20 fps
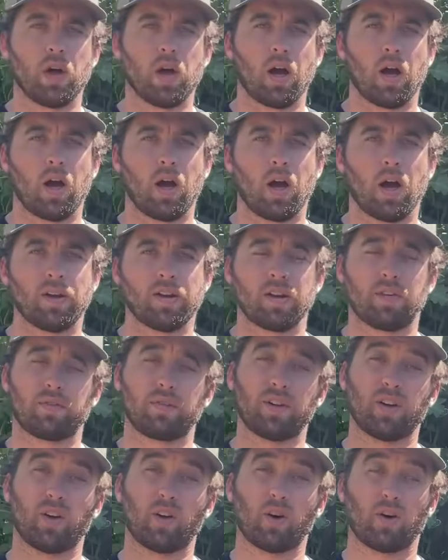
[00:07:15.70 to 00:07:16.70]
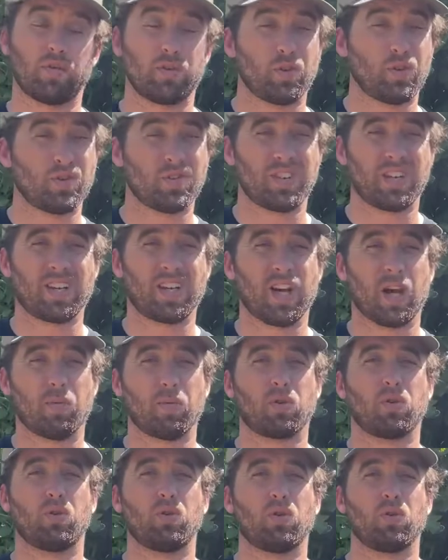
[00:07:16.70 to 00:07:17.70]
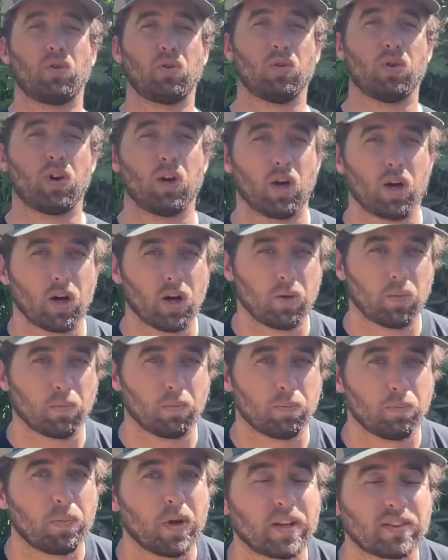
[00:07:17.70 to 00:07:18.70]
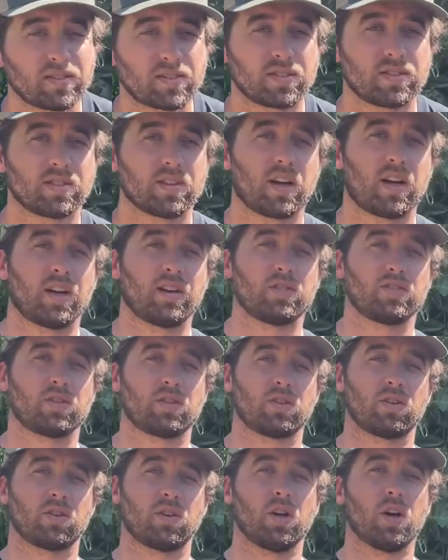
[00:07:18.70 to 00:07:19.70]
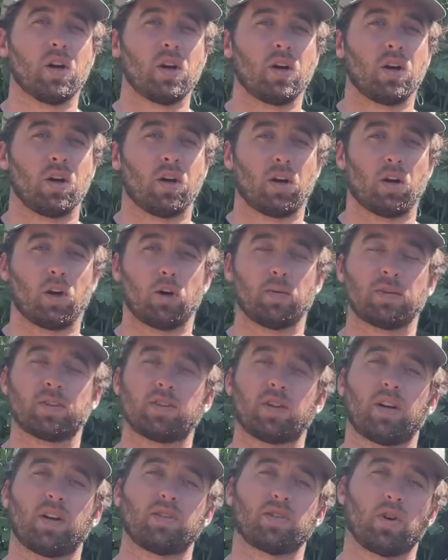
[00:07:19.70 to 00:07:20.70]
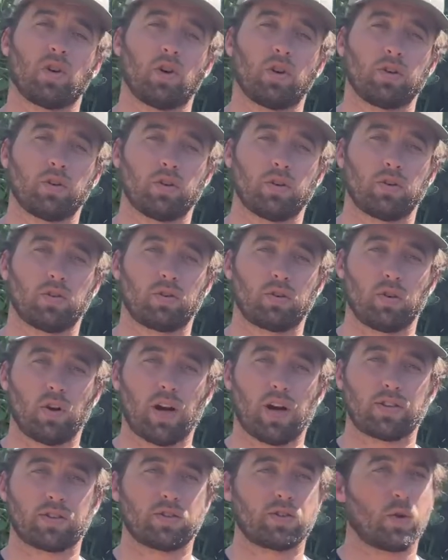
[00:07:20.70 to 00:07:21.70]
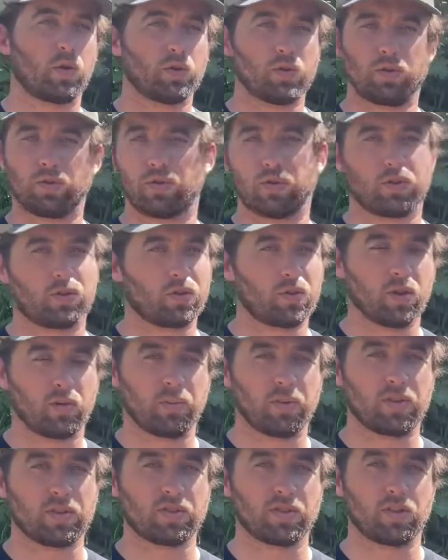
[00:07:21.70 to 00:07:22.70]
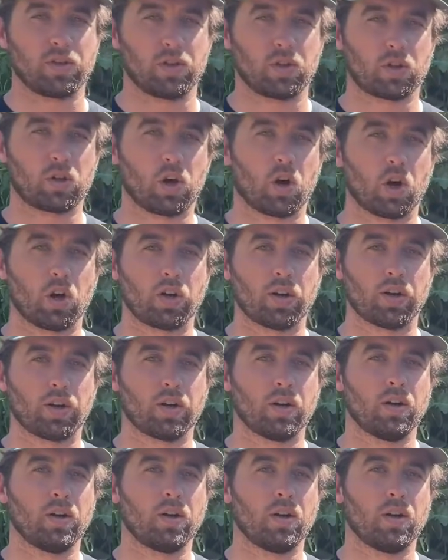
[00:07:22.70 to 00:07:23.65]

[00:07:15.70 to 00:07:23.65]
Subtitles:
Definitely, or if you use any chemical pesticides or herbicides on your grass, don't use those clippings in your garden.